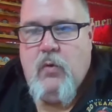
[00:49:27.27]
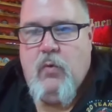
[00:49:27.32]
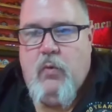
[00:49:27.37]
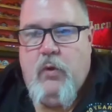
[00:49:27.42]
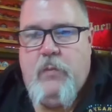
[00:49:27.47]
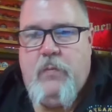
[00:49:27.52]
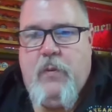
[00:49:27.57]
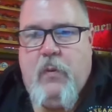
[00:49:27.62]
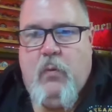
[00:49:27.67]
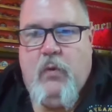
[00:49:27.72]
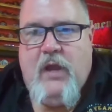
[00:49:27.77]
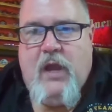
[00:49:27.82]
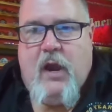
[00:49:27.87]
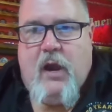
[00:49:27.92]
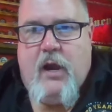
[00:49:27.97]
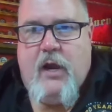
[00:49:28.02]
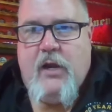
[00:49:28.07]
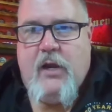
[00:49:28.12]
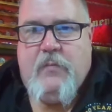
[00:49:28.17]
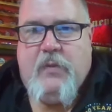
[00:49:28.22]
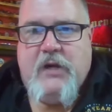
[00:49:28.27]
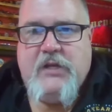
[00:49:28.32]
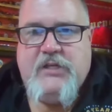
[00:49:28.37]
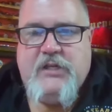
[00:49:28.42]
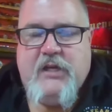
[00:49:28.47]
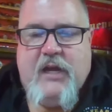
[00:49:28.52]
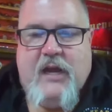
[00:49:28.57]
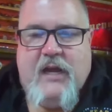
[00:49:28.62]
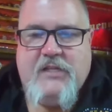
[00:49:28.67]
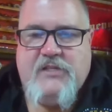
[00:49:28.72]
we we hired a
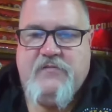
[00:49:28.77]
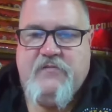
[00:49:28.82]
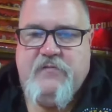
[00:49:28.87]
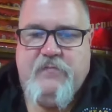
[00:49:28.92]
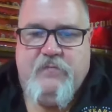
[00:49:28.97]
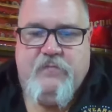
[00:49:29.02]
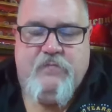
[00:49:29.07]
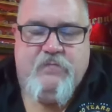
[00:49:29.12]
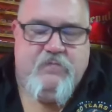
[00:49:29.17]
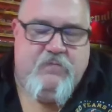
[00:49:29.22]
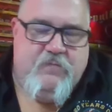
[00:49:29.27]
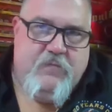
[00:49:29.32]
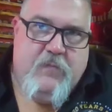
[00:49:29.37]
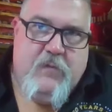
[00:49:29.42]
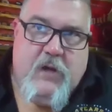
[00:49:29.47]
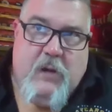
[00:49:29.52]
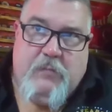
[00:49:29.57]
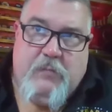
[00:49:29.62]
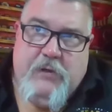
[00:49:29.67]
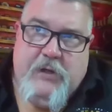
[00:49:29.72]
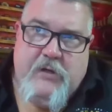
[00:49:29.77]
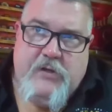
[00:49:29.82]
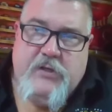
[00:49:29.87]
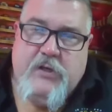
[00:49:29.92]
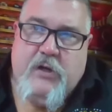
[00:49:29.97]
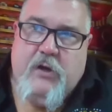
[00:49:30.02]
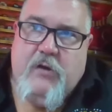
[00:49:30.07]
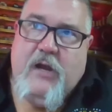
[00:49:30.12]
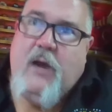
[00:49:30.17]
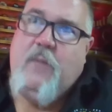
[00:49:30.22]
bunch of guys couple years
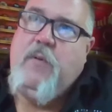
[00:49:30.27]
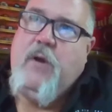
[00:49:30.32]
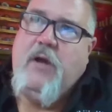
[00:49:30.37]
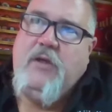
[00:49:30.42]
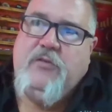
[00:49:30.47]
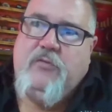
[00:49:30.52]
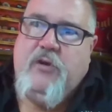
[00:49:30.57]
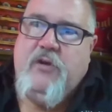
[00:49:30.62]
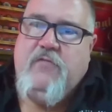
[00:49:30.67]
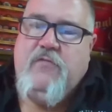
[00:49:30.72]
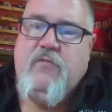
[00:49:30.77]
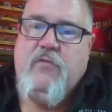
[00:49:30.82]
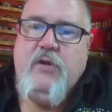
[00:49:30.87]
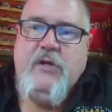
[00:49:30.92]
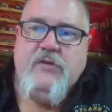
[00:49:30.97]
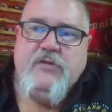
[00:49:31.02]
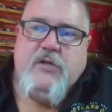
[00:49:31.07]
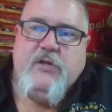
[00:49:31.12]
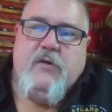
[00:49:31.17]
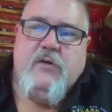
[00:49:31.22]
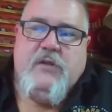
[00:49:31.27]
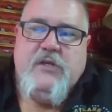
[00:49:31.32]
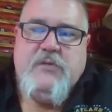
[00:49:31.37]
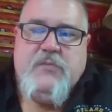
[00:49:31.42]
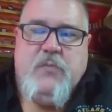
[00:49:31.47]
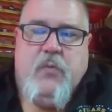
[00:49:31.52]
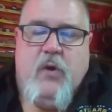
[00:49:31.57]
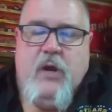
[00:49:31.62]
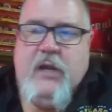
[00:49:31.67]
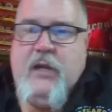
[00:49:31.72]
ago now, probably three or four years ago at
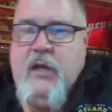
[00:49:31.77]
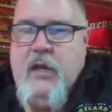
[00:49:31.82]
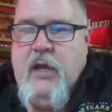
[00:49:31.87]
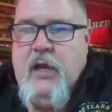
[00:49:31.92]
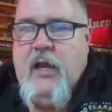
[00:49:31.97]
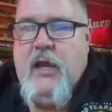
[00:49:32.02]
this point,